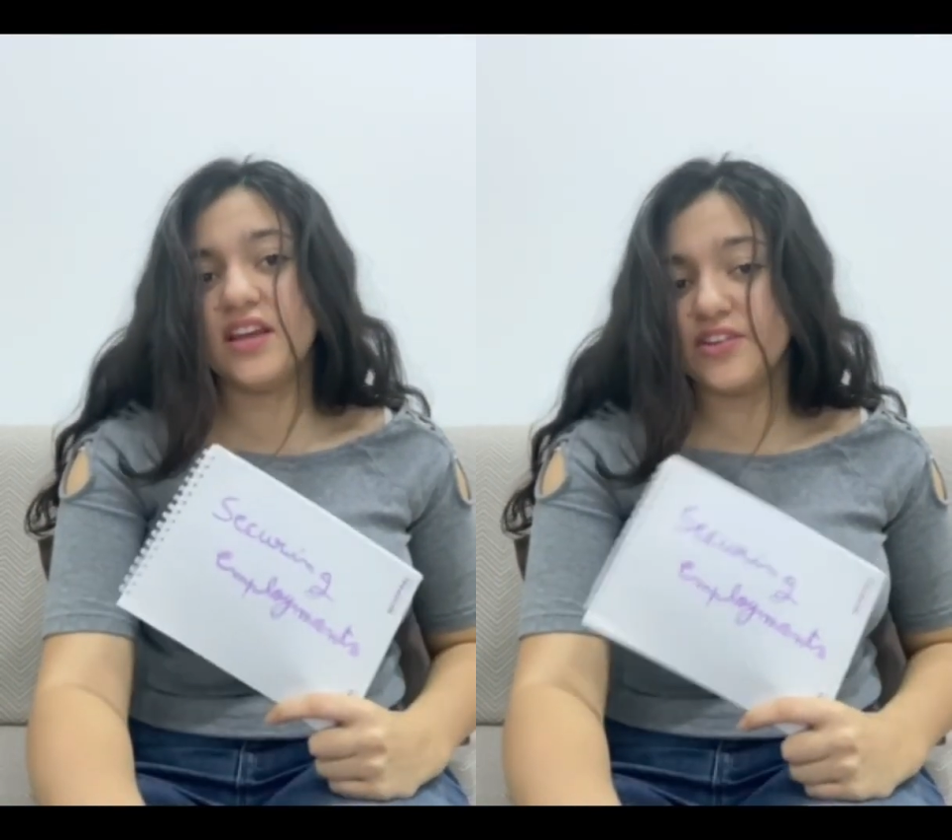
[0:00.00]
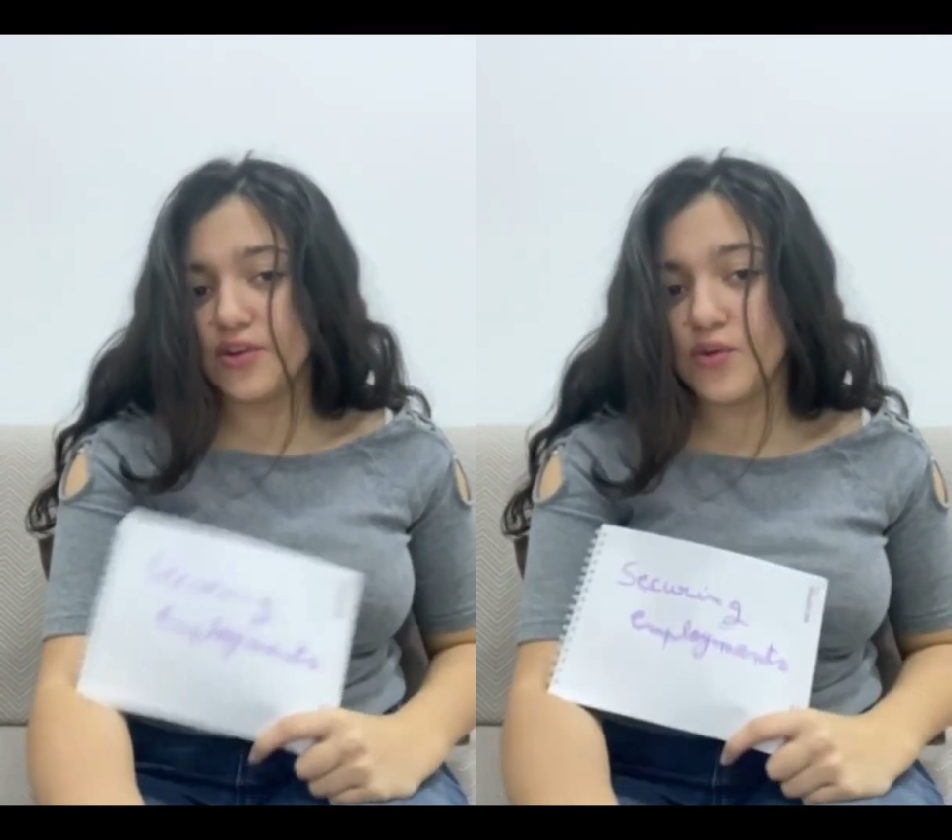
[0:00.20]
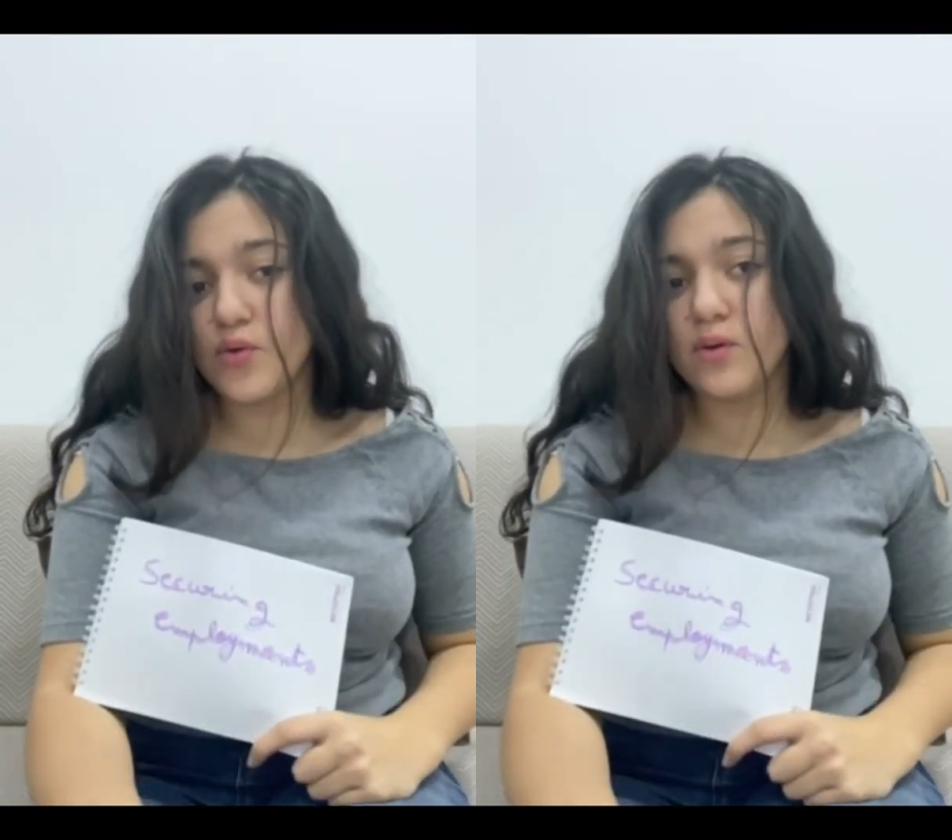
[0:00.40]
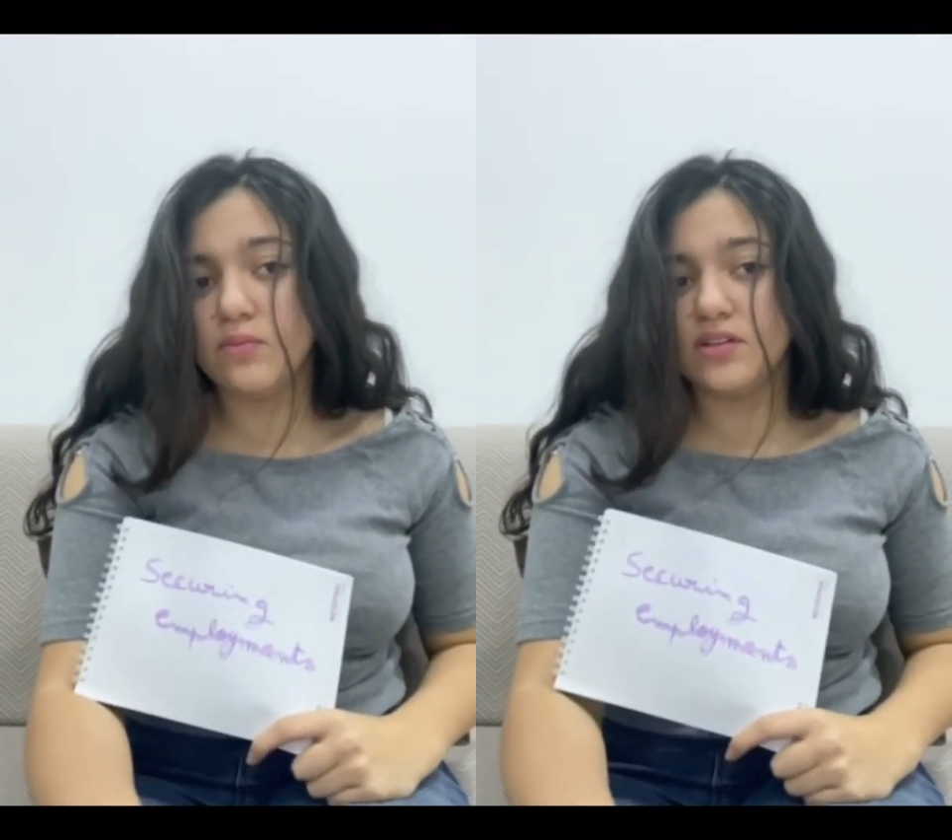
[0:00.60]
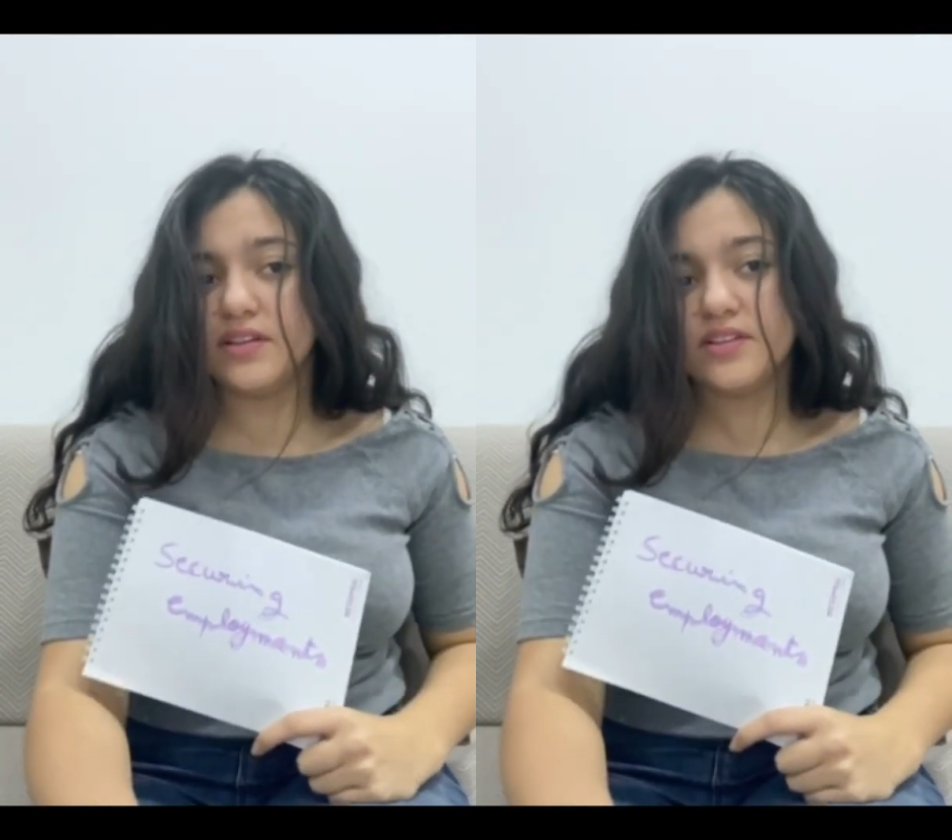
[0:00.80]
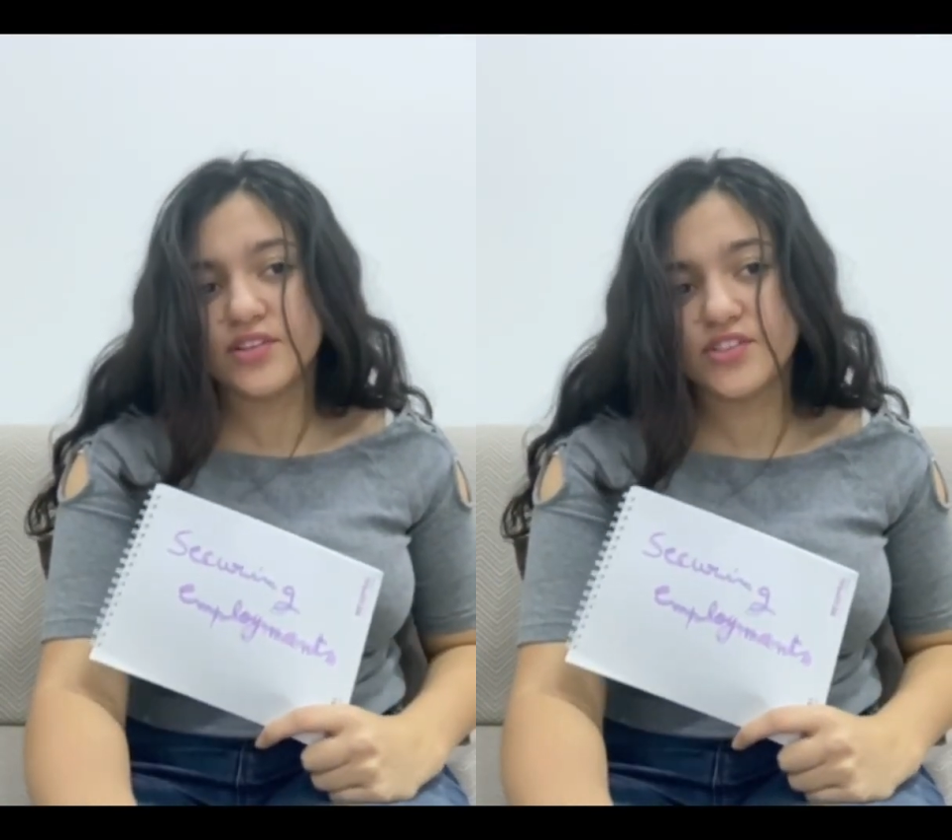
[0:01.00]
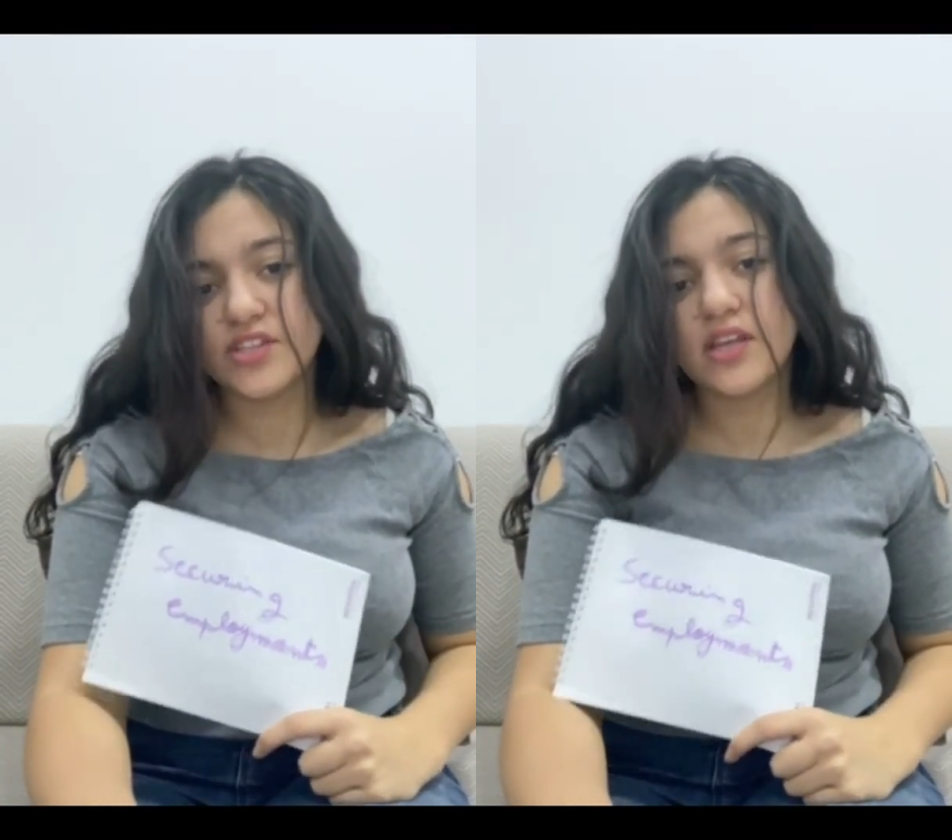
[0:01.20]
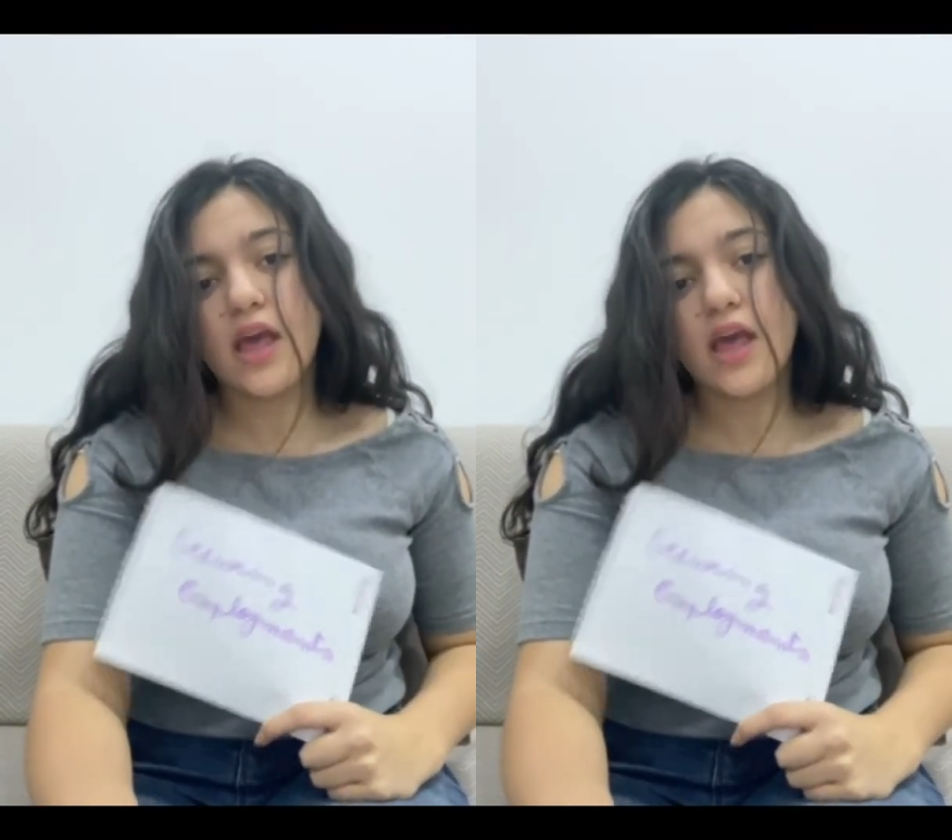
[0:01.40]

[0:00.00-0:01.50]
and renewable energy.